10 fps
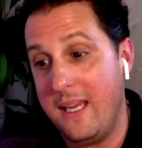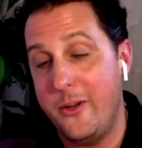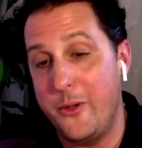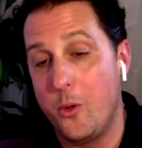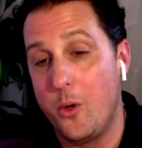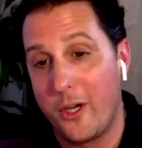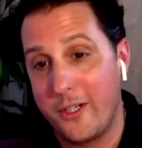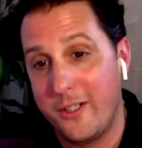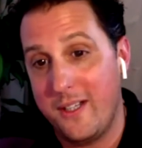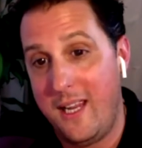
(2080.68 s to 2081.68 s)
New York,
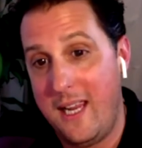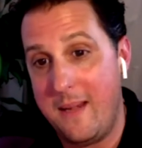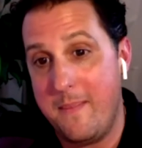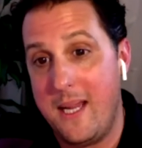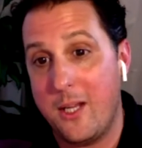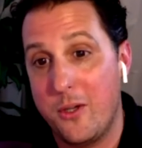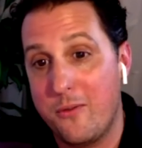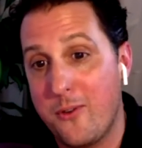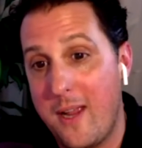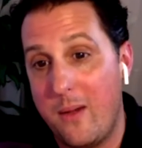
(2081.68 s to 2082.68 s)
and my good
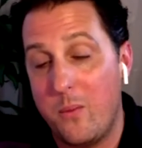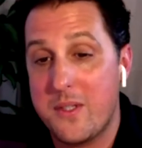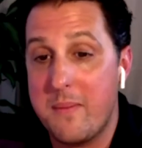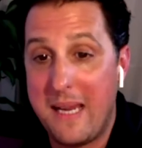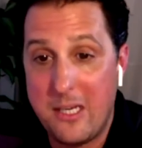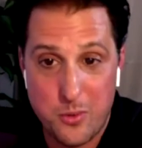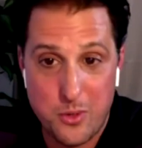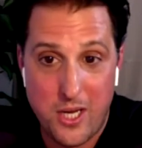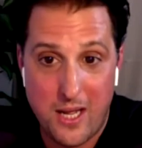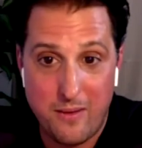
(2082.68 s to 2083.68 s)
friend was a pastry
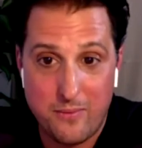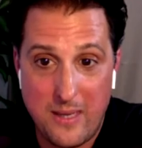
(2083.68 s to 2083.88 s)
chef.